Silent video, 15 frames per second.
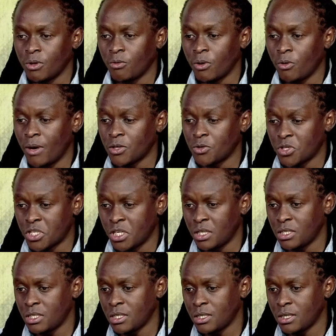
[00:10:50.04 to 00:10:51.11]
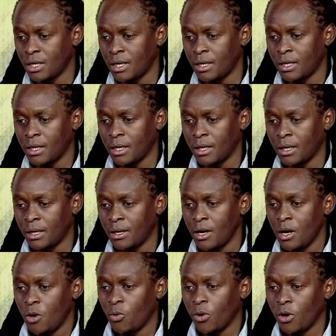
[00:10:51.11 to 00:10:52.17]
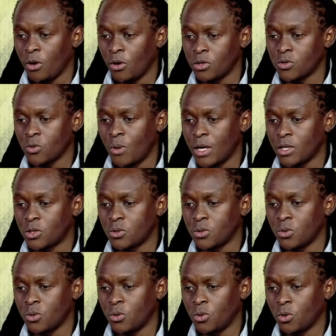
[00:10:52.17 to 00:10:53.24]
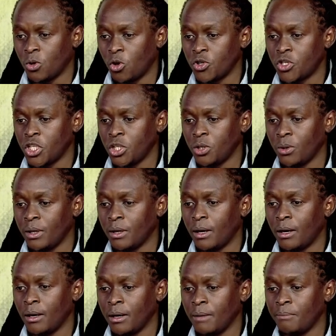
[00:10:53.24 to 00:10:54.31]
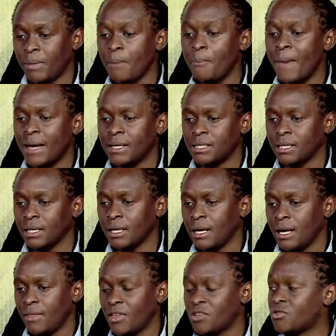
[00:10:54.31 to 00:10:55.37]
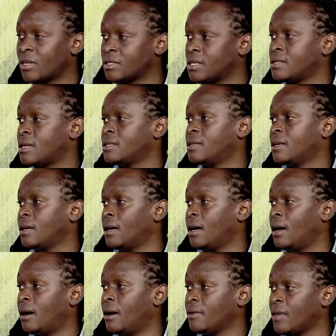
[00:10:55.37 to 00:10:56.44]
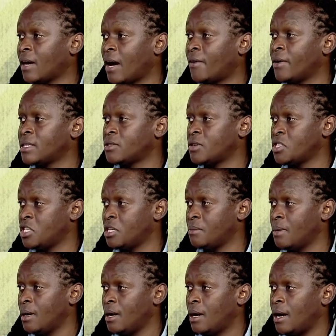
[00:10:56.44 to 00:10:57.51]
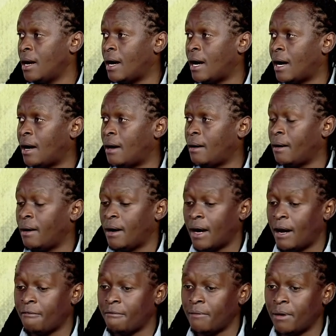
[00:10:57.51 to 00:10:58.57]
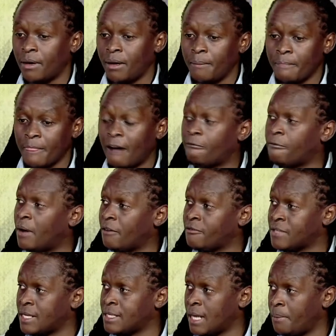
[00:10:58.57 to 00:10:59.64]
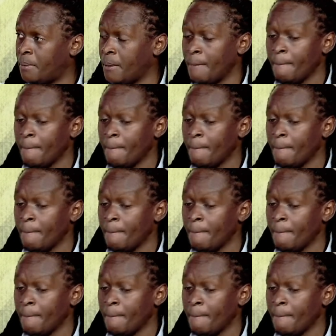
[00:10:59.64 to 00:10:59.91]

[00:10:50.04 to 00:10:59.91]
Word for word: we, we want to change, and uh, we also want to continue uh, implementing the structures that the, uh, the current regime uh, uh, have, uh, have, have set up.